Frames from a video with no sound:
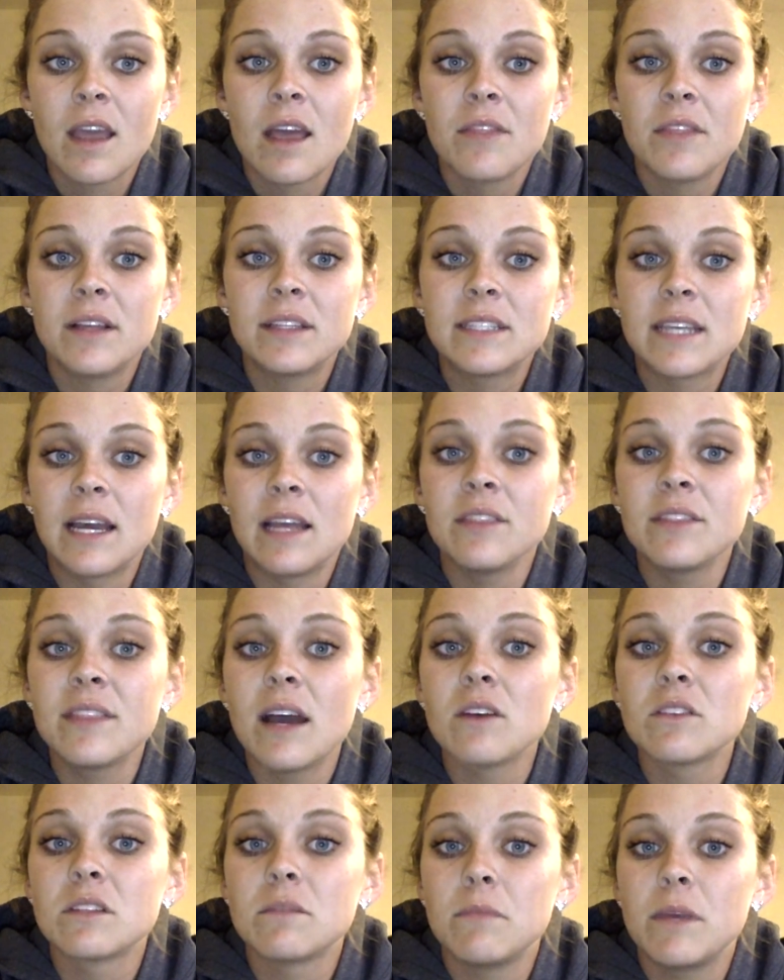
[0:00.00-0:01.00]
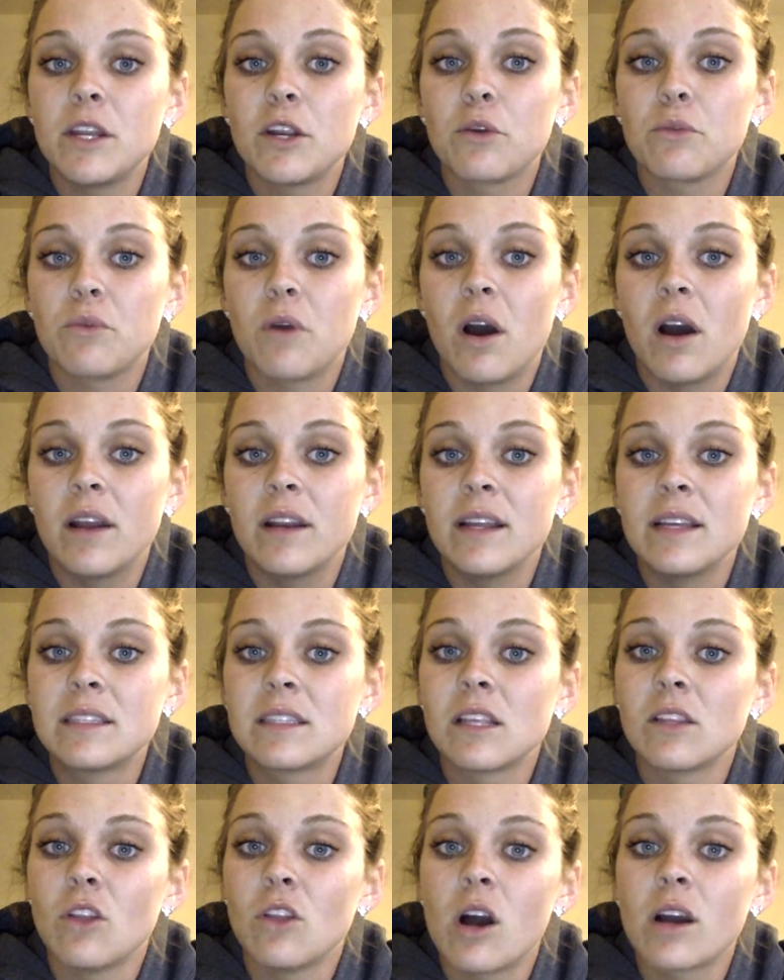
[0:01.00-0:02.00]
The 10,000 meter run is
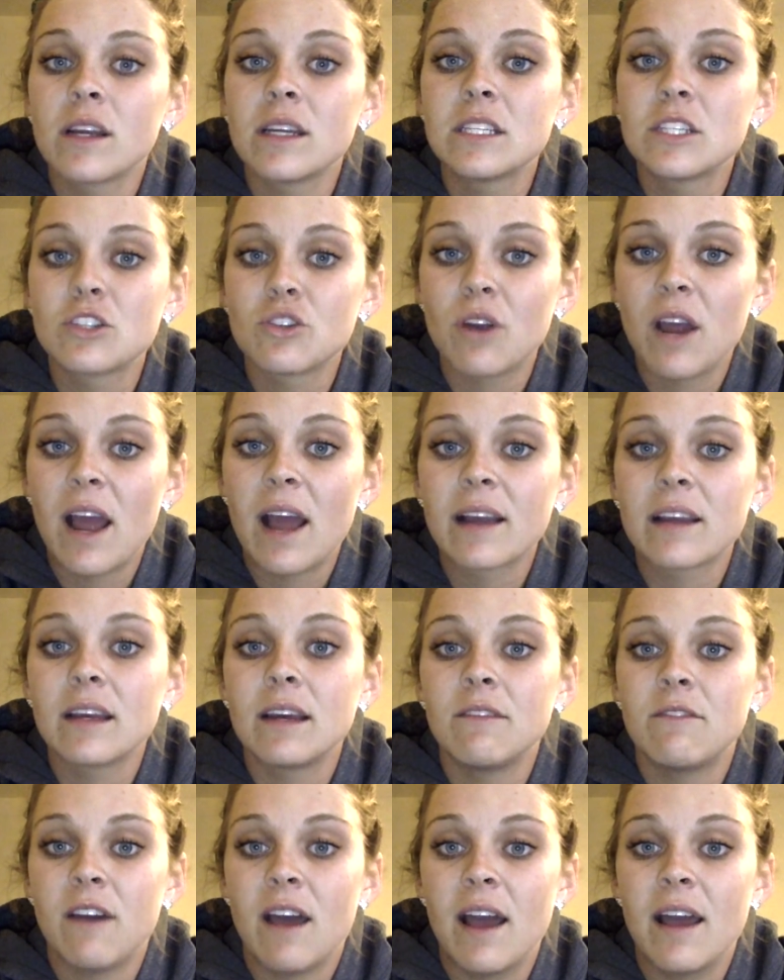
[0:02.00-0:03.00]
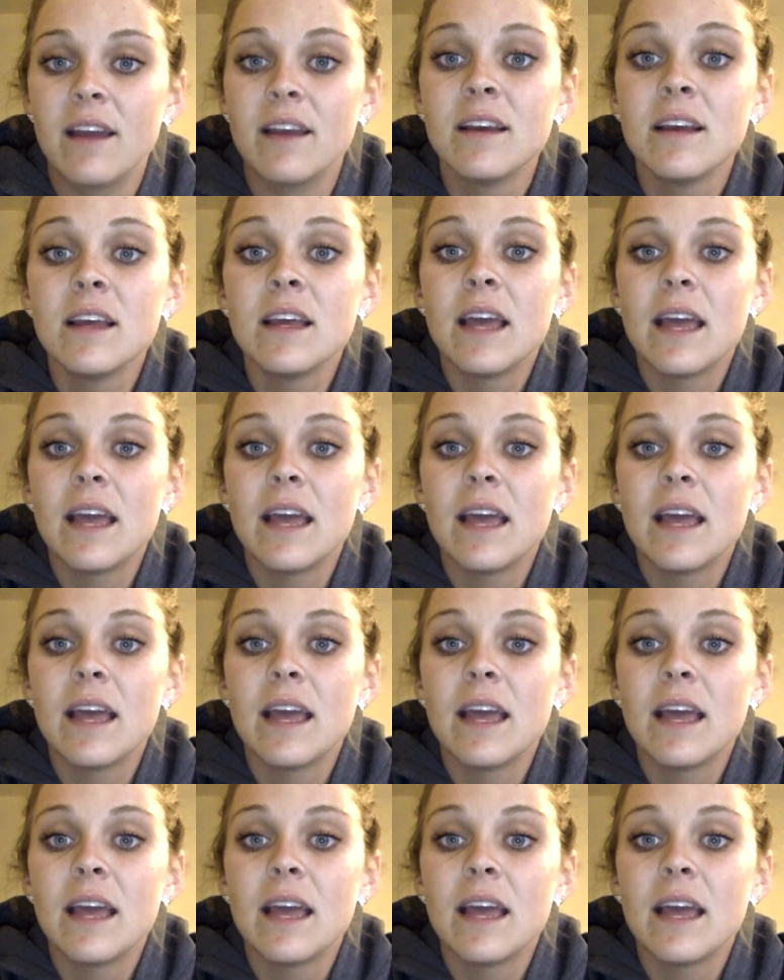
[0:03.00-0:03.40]
the longest track event